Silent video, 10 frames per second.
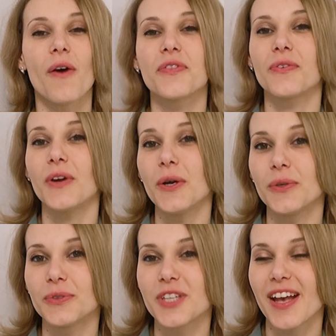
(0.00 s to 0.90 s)
of the
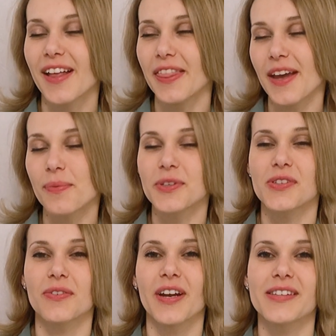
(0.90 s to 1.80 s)
road, there was
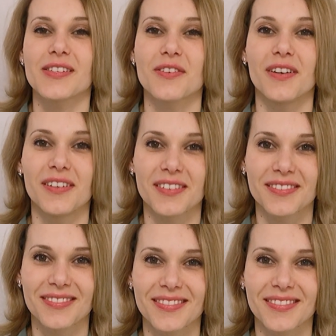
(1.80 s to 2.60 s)
a restaurant.